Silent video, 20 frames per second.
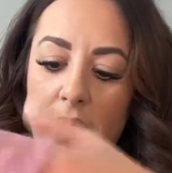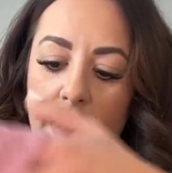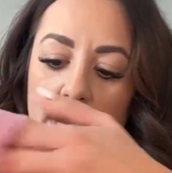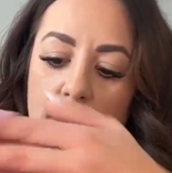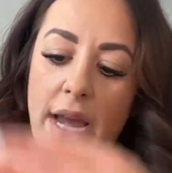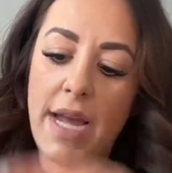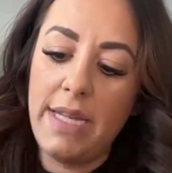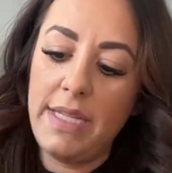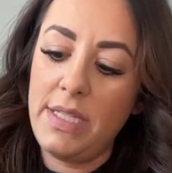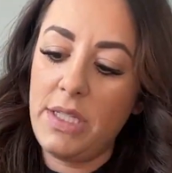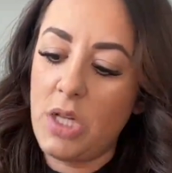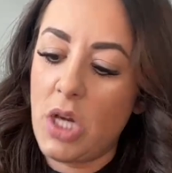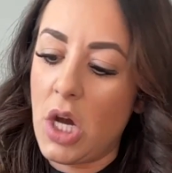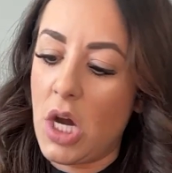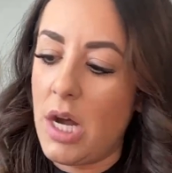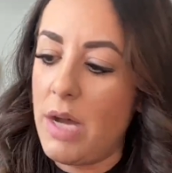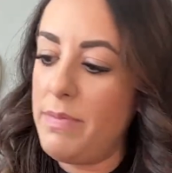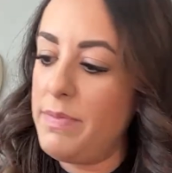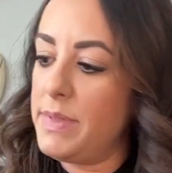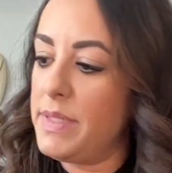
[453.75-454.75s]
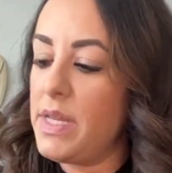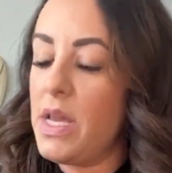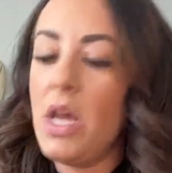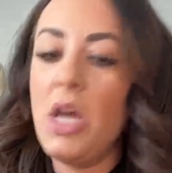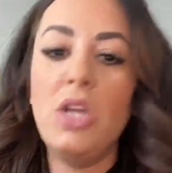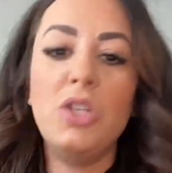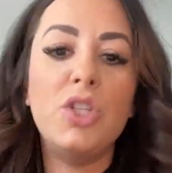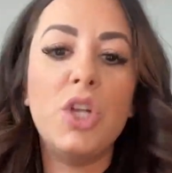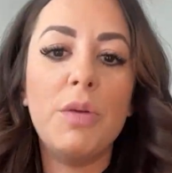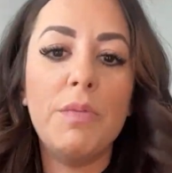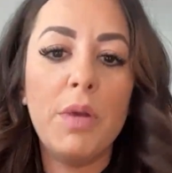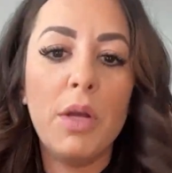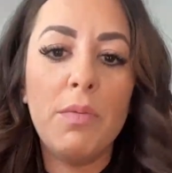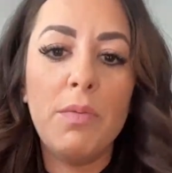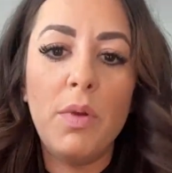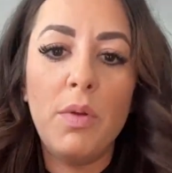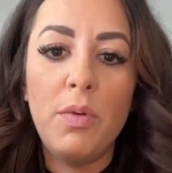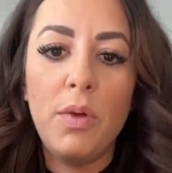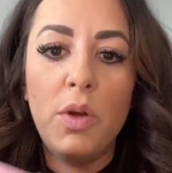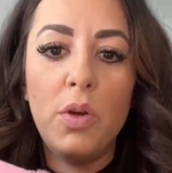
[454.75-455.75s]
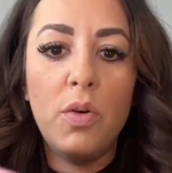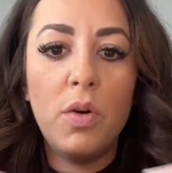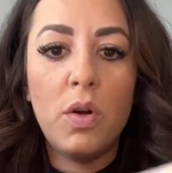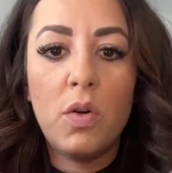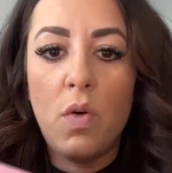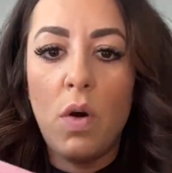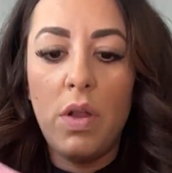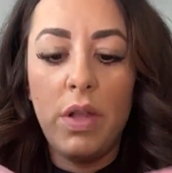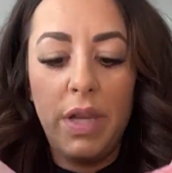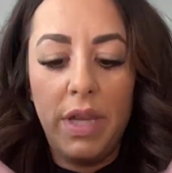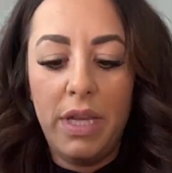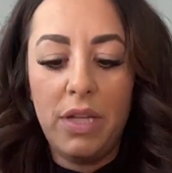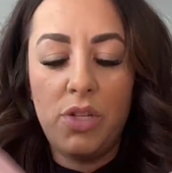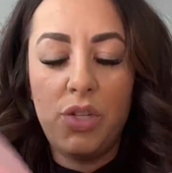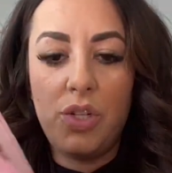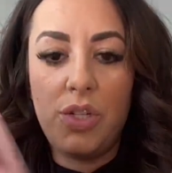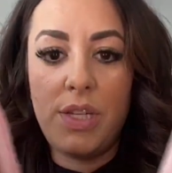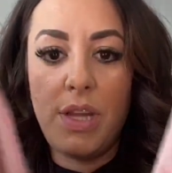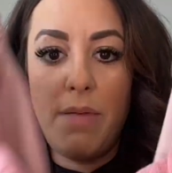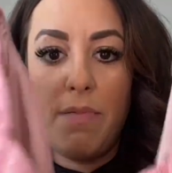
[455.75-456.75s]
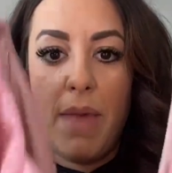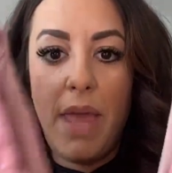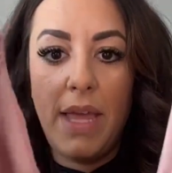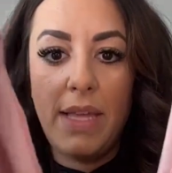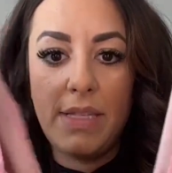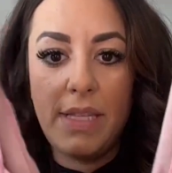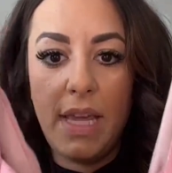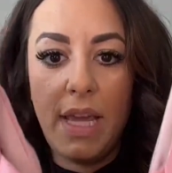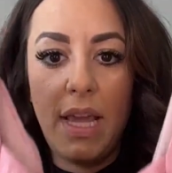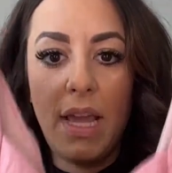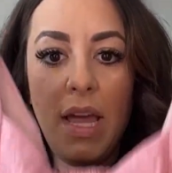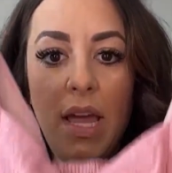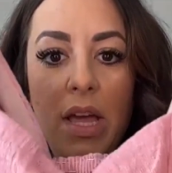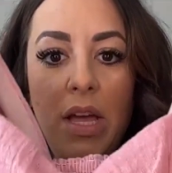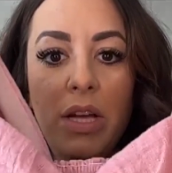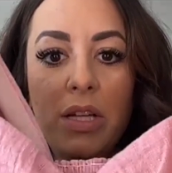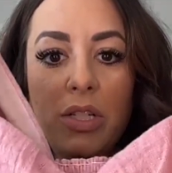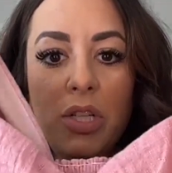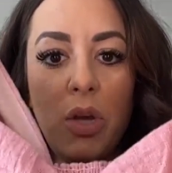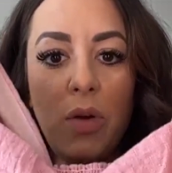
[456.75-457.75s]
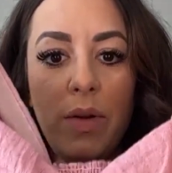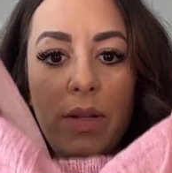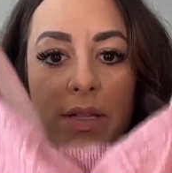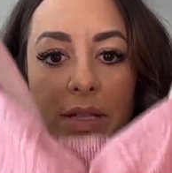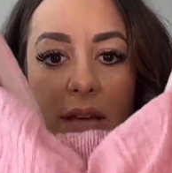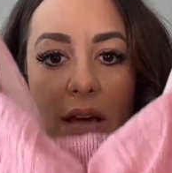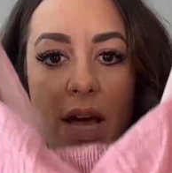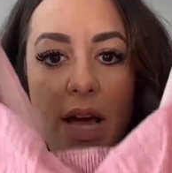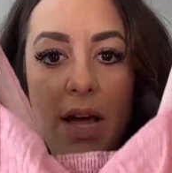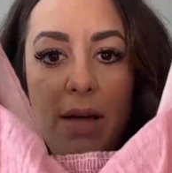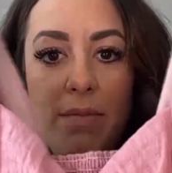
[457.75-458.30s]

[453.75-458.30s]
nice tops. Show Me Your Moo Moo quality is just amazing. So it's